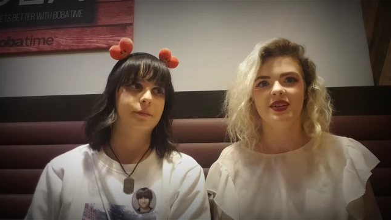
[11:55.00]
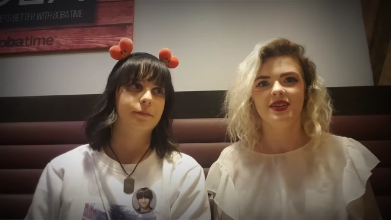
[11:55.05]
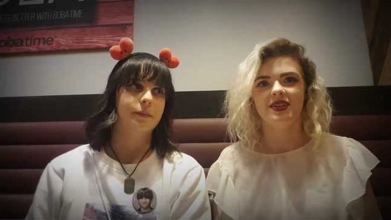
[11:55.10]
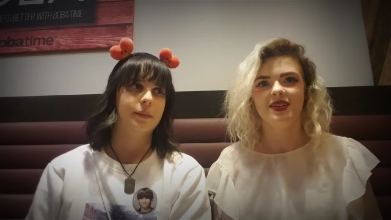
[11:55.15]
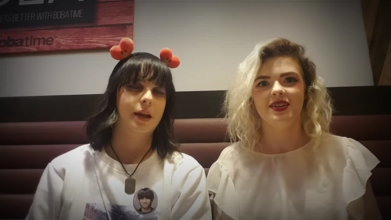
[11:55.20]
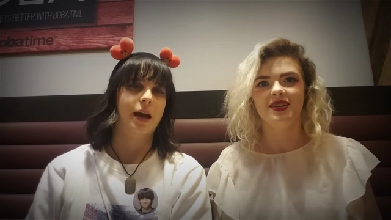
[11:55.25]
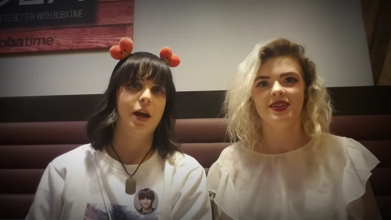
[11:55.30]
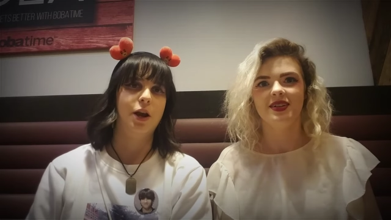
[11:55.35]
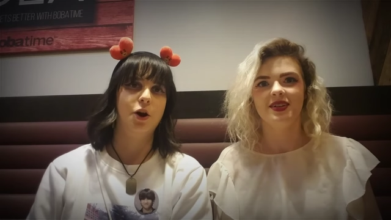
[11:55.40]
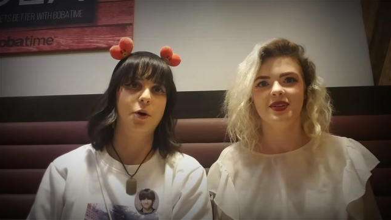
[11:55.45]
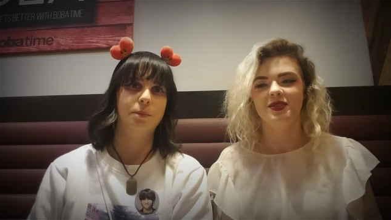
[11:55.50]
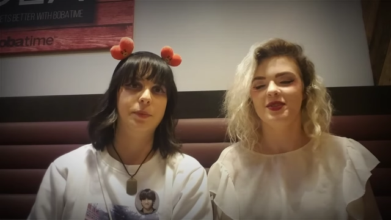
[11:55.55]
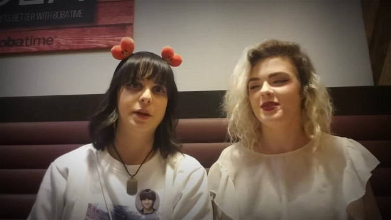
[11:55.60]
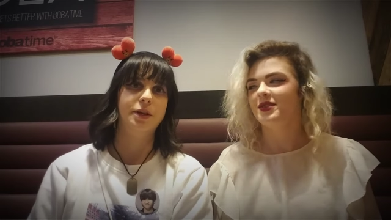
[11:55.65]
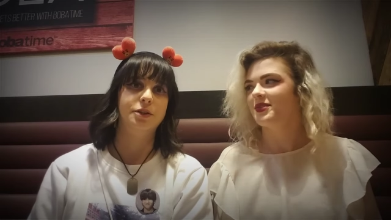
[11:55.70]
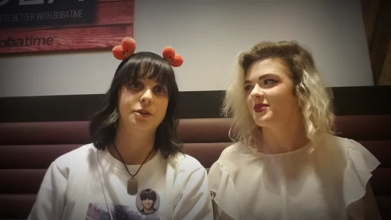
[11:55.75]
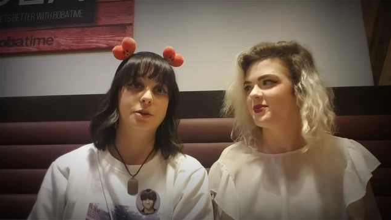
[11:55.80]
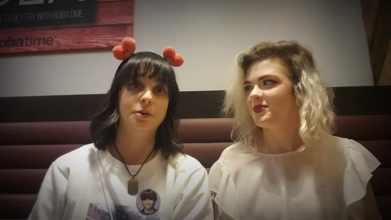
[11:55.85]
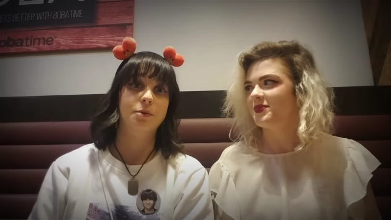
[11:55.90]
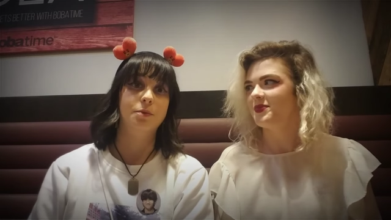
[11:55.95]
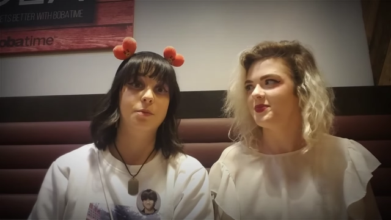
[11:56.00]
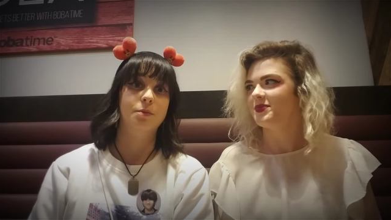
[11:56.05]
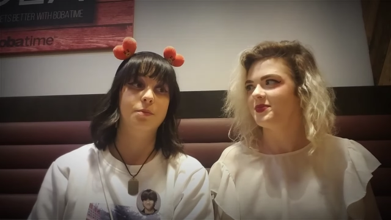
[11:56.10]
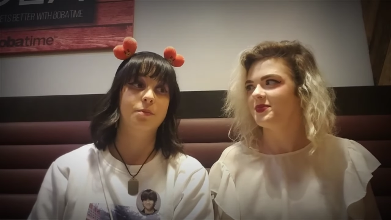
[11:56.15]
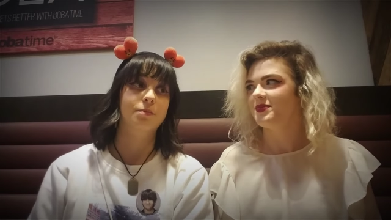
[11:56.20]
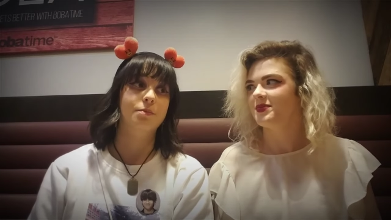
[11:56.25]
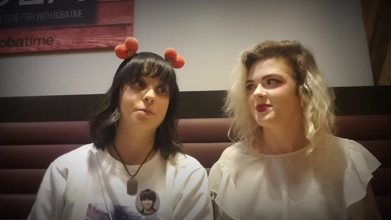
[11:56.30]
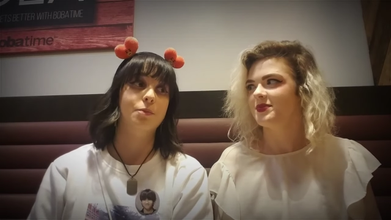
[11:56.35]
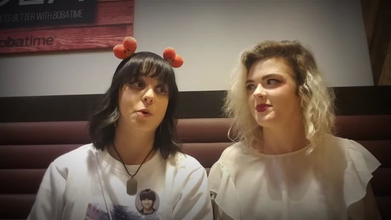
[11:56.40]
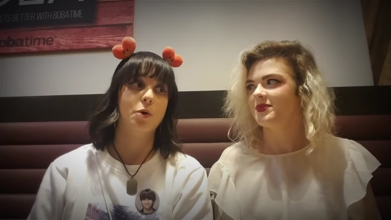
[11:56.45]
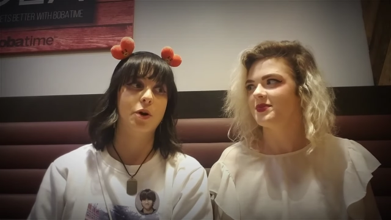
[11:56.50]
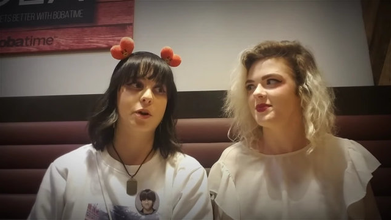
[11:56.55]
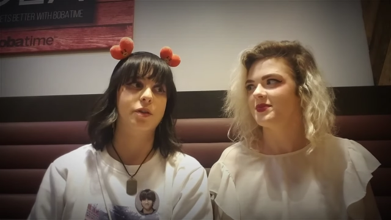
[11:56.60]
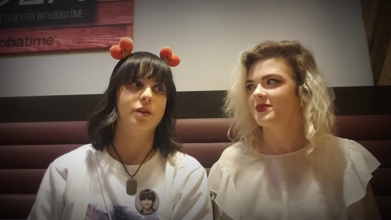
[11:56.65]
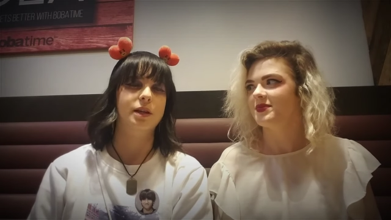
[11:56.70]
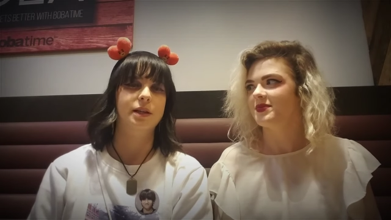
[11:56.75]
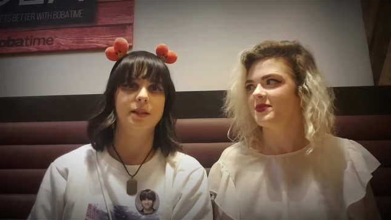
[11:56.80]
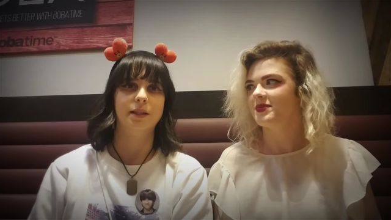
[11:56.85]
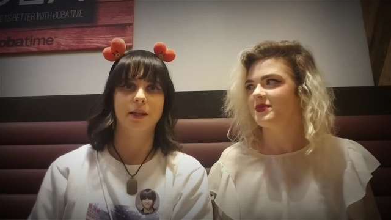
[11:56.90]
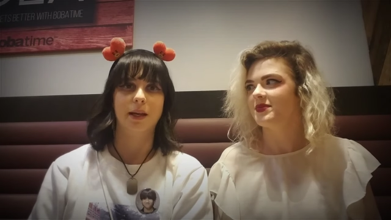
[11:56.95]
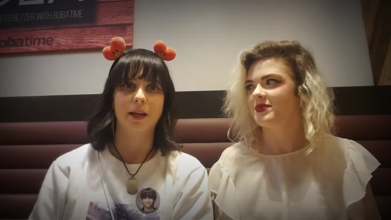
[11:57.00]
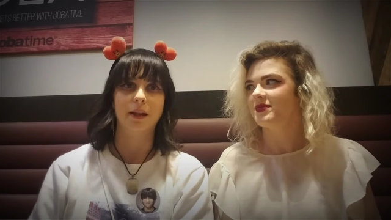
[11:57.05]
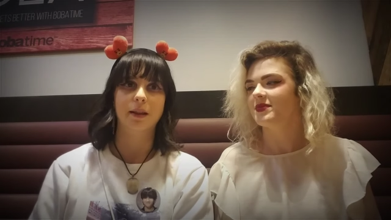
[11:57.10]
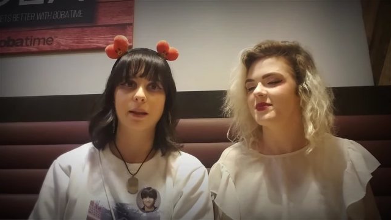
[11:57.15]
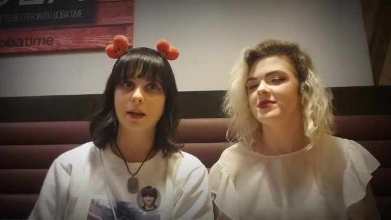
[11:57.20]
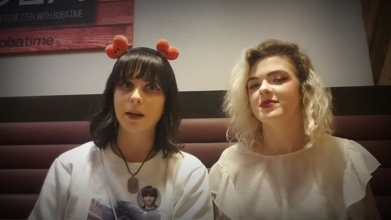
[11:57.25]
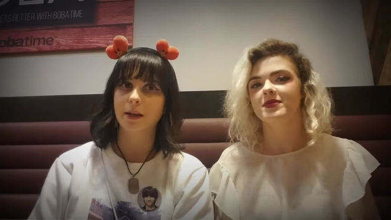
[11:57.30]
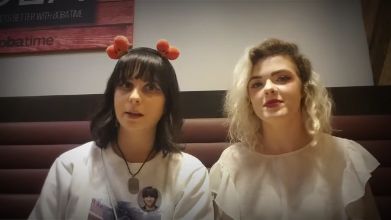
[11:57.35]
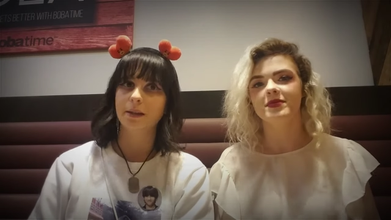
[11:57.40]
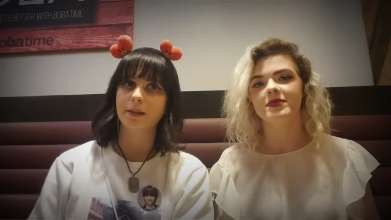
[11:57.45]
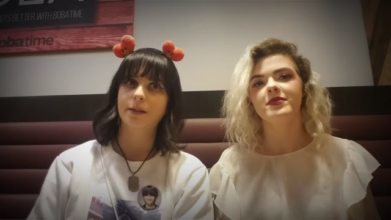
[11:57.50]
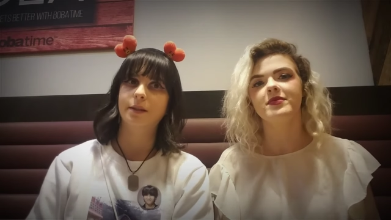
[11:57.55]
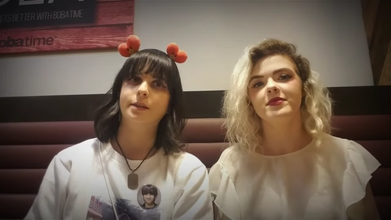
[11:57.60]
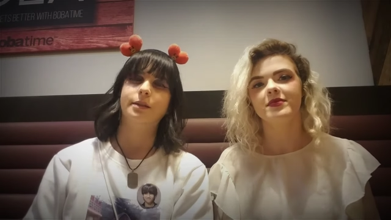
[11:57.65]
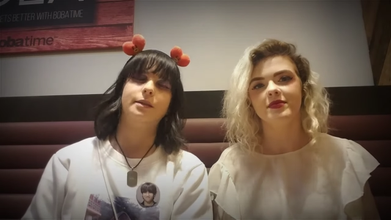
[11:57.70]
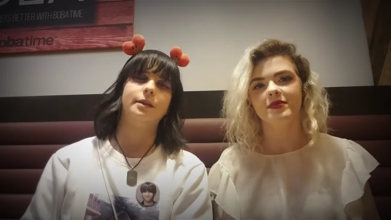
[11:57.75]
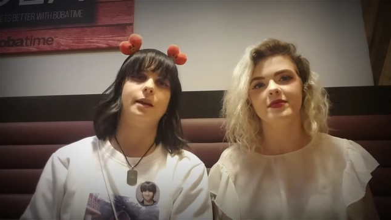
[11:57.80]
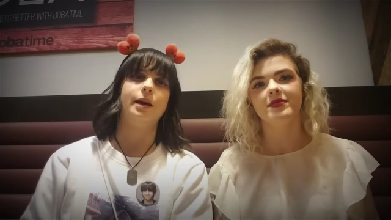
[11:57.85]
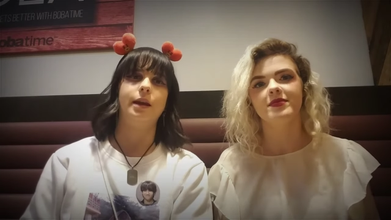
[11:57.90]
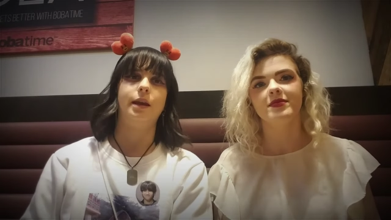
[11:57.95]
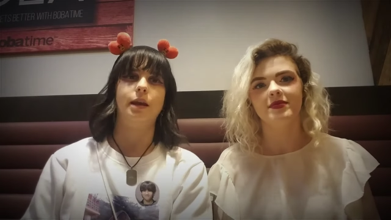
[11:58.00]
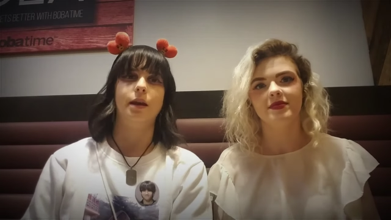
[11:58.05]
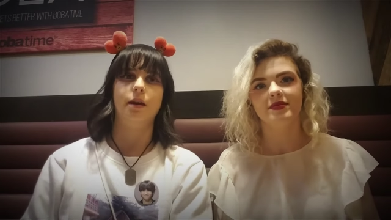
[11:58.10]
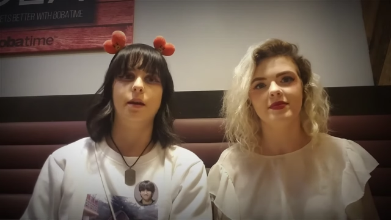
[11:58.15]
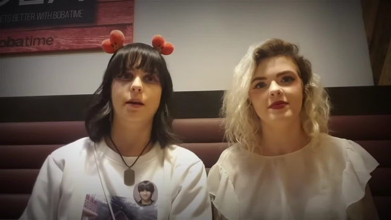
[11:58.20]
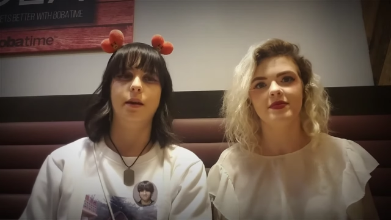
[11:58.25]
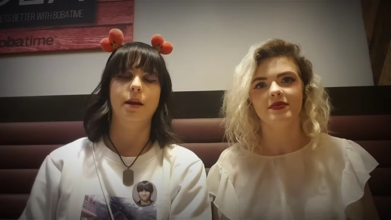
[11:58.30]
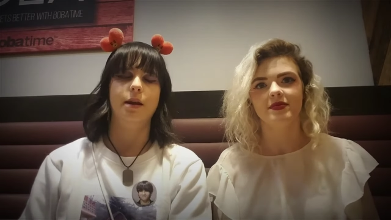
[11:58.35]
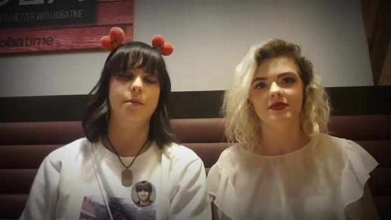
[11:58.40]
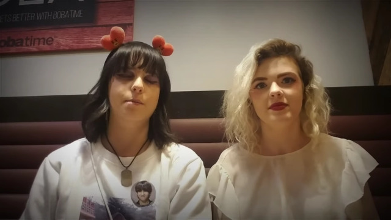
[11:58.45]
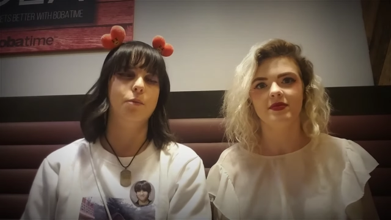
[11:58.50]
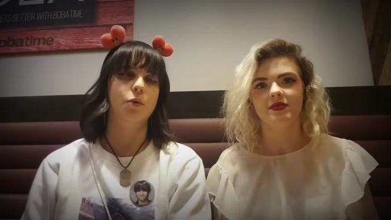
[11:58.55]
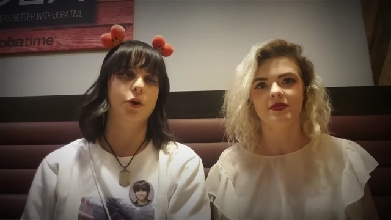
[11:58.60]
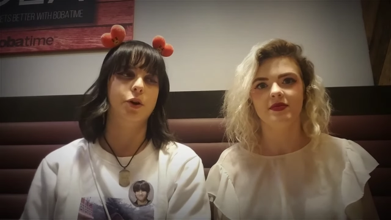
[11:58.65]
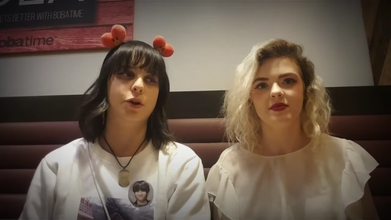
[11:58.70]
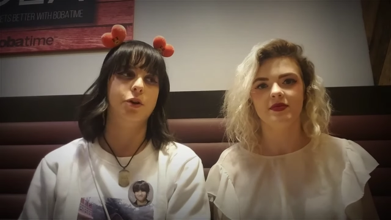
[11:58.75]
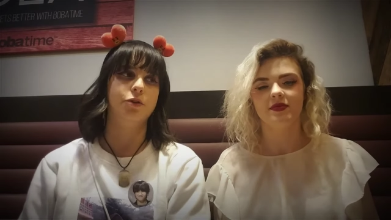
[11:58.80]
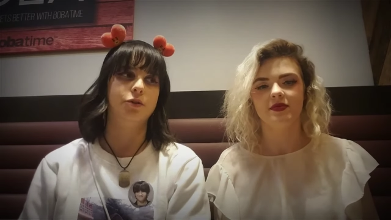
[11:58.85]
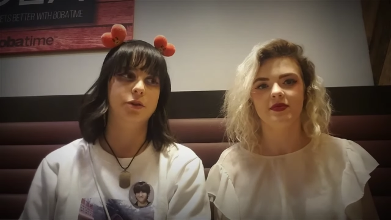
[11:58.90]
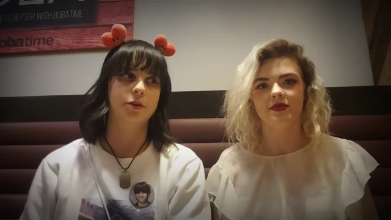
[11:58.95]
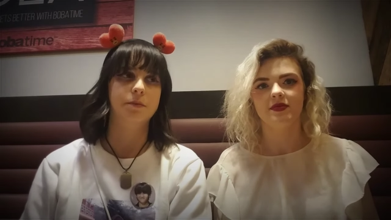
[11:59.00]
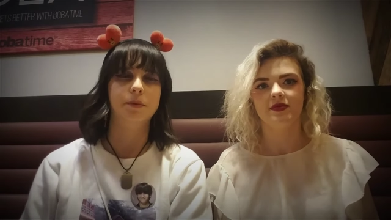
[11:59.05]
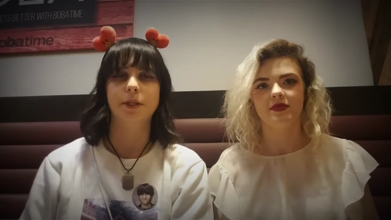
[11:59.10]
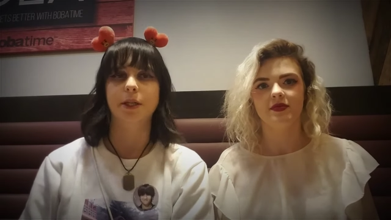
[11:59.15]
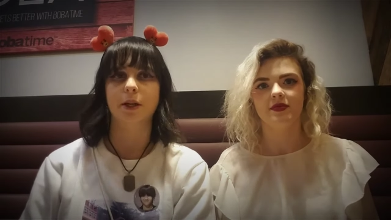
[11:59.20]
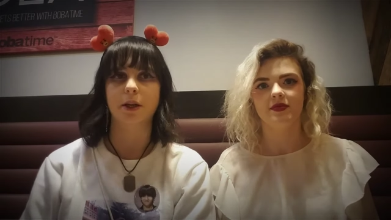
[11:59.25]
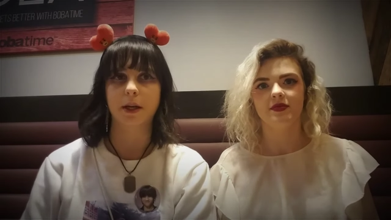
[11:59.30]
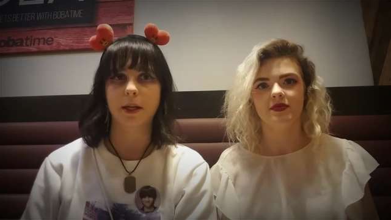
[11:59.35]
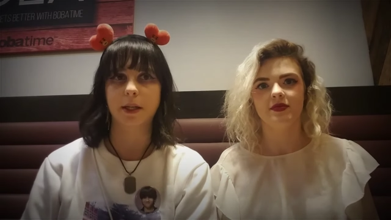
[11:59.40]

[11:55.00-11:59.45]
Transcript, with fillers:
Speaker 1: I hope they do more things like this, like more YouTube series,